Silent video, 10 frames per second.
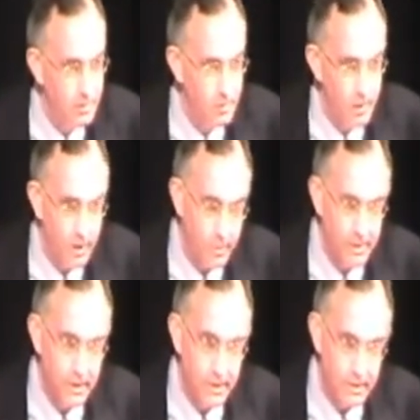when I
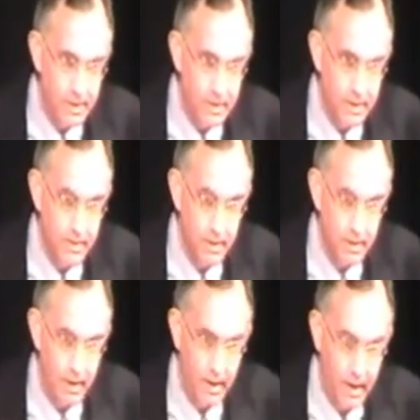went there and they said,
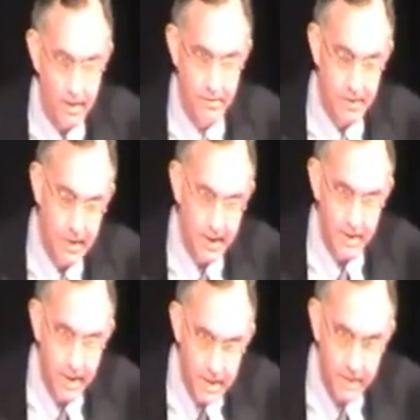I couldn't stay
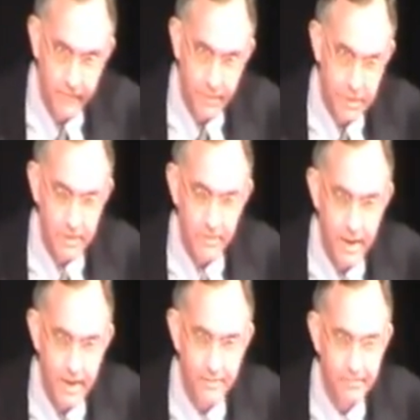in class if I wasn't
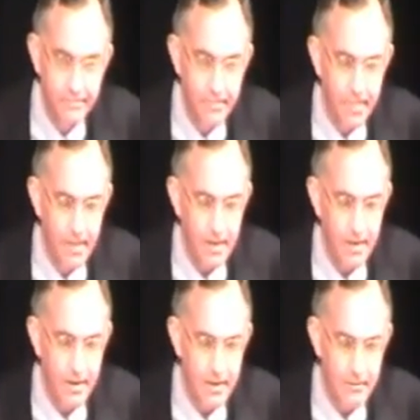ready.
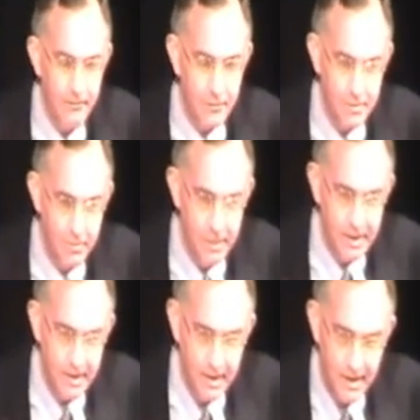And for so
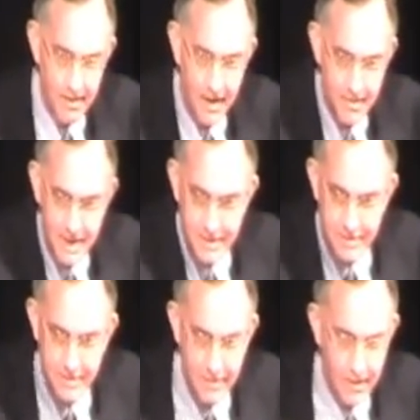many, and I
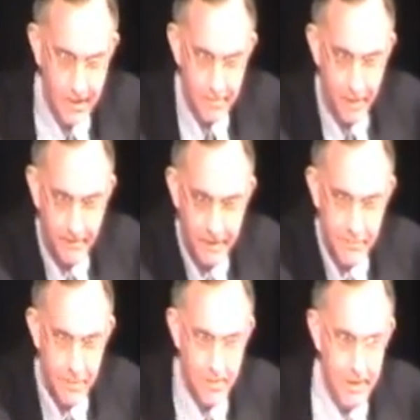imagine probably
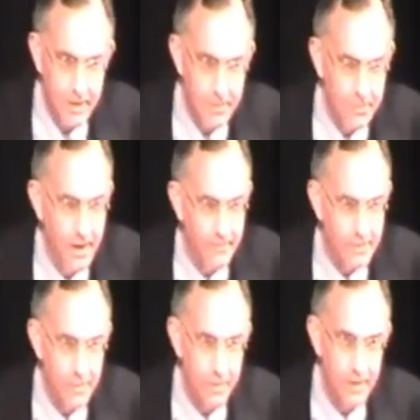everyone I've been here would have a
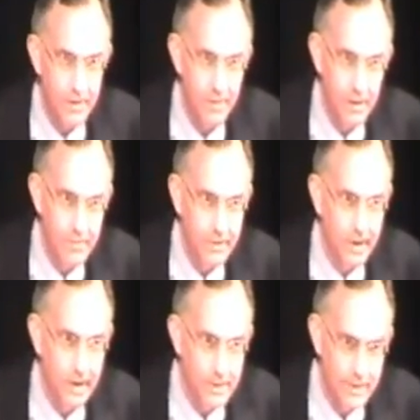story to go along
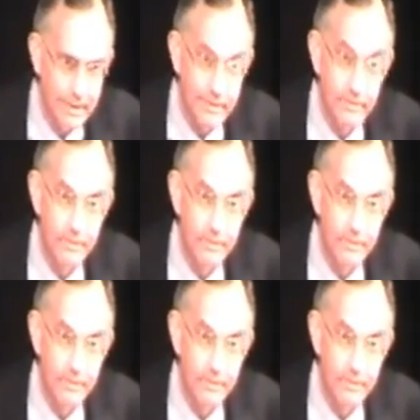with that. It's like,